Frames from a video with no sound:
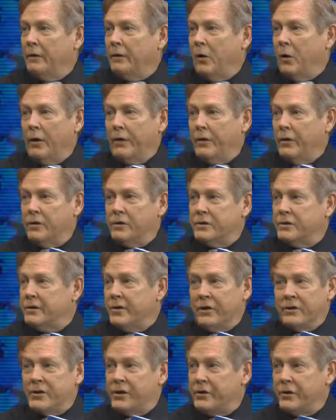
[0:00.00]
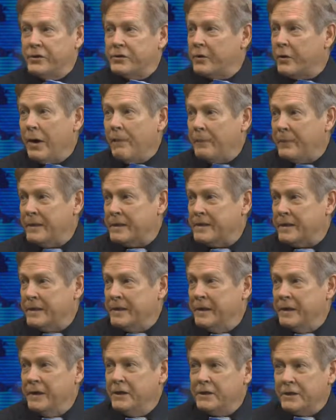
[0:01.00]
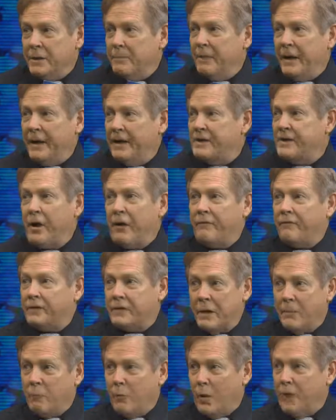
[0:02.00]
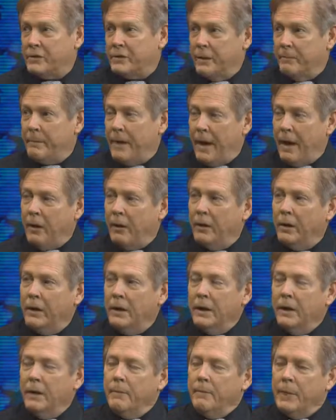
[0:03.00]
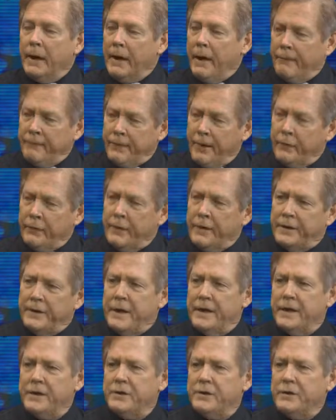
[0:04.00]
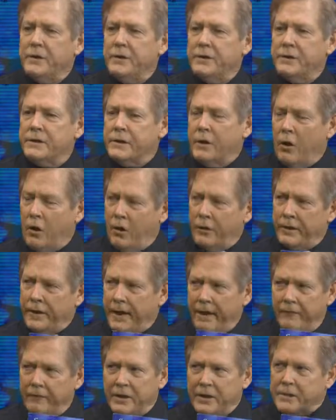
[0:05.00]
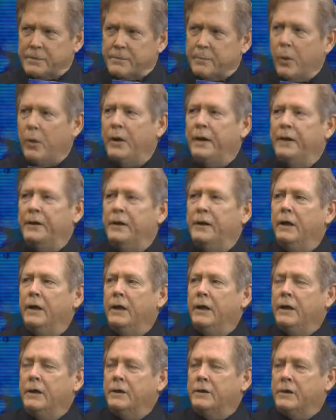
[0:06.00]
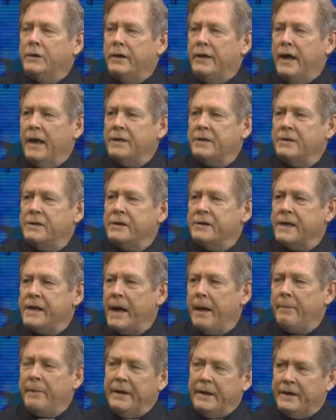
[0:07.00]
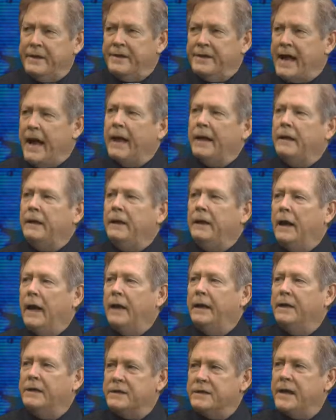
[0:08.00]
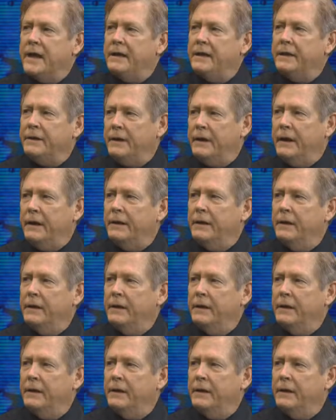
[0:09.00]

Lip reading: Or yeah. there's a discrepancy. Somebody's off somewhere somehow. But I found that the Exodus, all the evidence pointed to the Exodus happening exactly like it said it did.